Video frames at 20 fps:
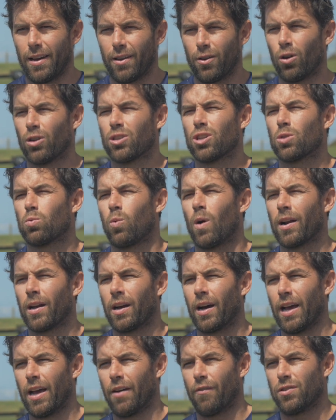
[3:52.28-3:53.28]
Not just one
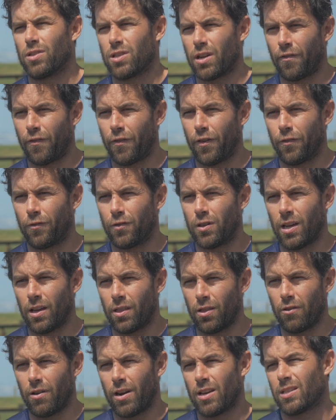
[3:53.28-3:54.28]
guy averaging 50
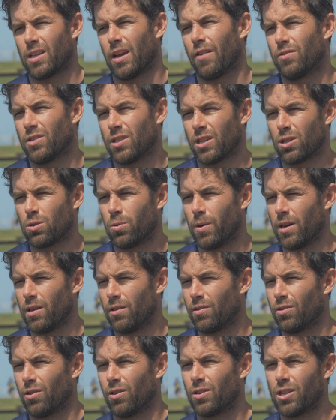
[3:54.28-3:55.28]
and the rest averaging
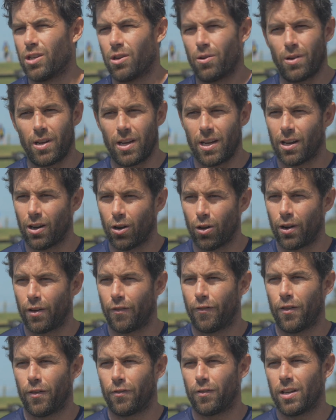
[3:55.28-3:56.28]
20, 30. You need a lot
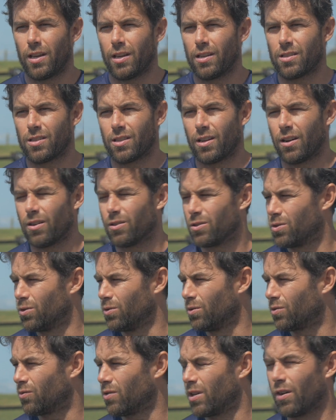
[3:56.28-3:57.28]
of 50s, you know,
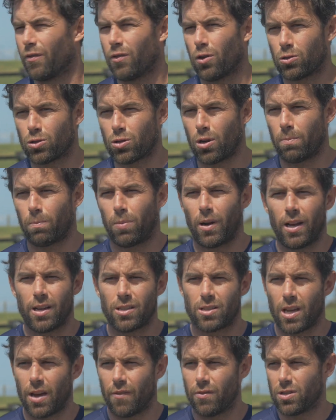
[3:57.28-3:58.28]
two, three of your top
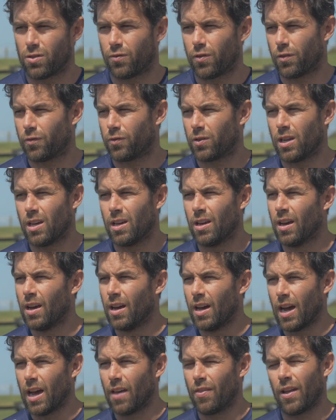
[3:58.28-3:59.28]
players to average 50
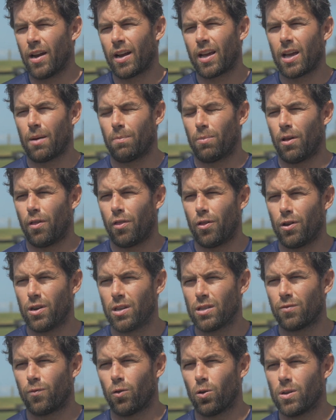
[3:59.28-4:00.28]
and then a couple of
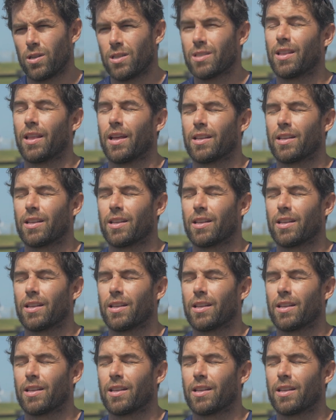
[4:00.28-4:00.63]
30s, 40s, and